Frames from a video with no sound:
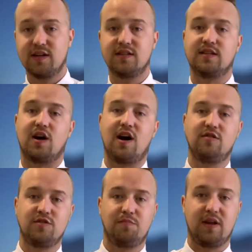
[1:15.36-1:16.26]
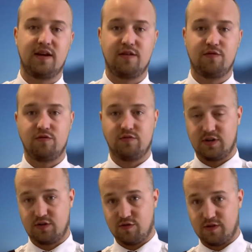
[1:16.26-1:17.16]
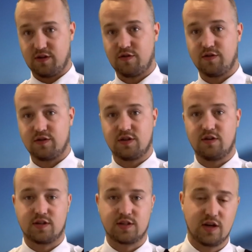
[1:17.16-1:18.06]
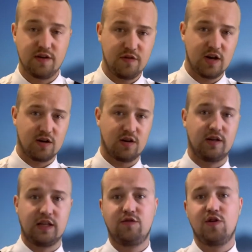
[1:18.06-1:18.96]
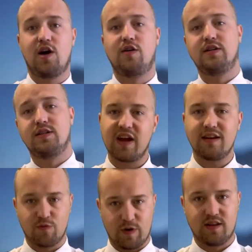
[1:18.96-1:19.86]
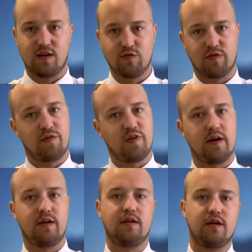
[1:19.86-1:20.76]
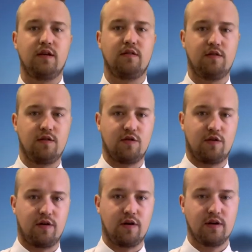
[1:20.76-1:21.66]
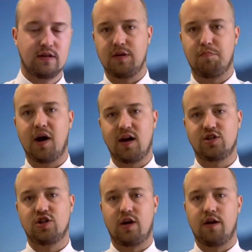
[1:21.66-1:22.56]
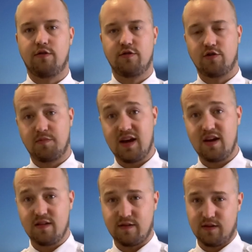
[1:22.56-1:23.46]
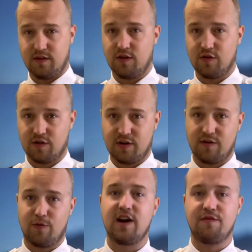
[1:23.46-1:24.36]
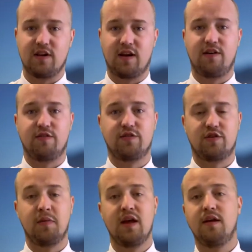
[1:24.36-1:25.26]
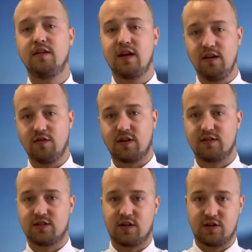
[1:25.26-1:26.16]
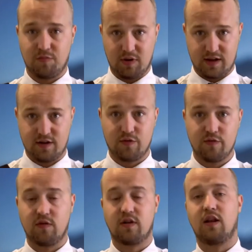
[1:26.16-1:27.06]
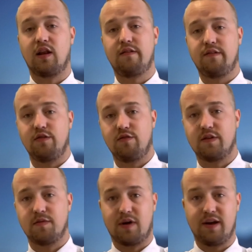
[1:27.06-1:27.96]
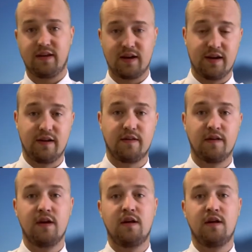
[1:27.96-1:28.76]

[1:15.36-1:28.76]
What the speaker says: So how to plan a route according to your slot. So if you are going 2 hours and the weather looks fine in your departure aerodrome and your arrival aerodrome, then you can start to plan a route. Let's use in my case